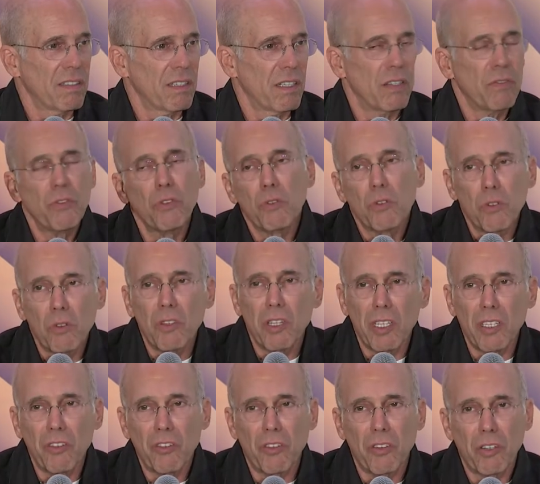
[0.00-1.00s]
And if you do
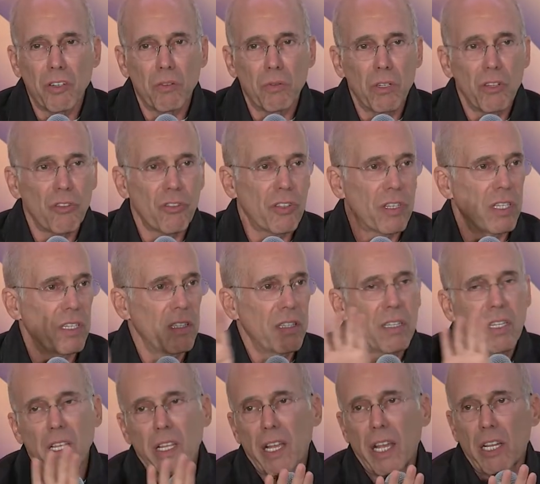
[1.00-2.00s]
things that are risky,
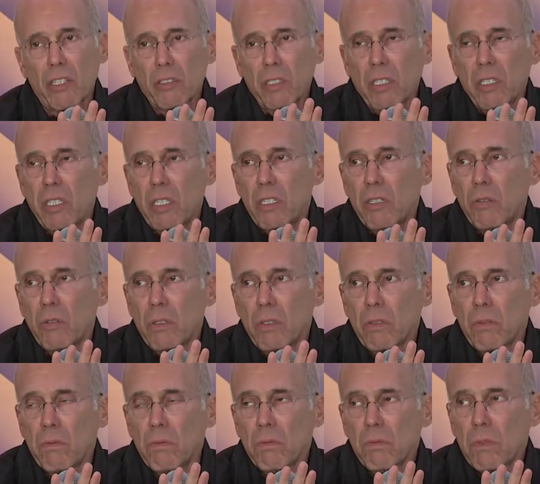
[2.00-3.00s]
they actually
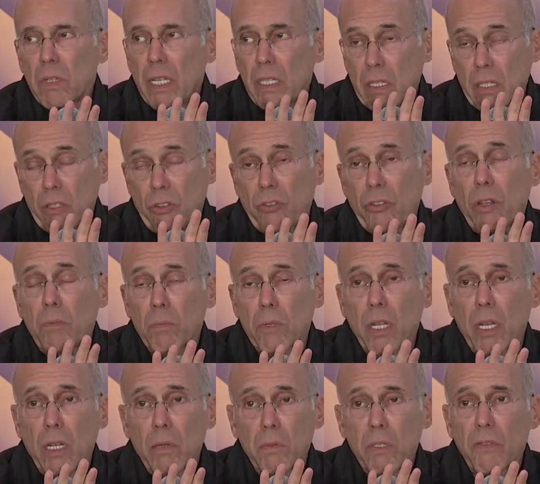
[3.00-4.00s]
equal, at least
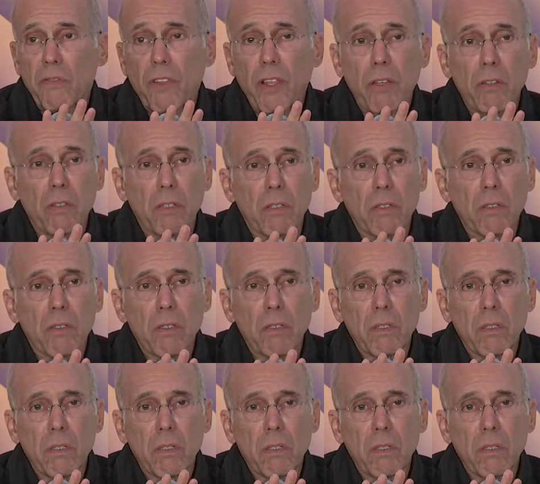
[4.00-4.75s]
sometimes, failure.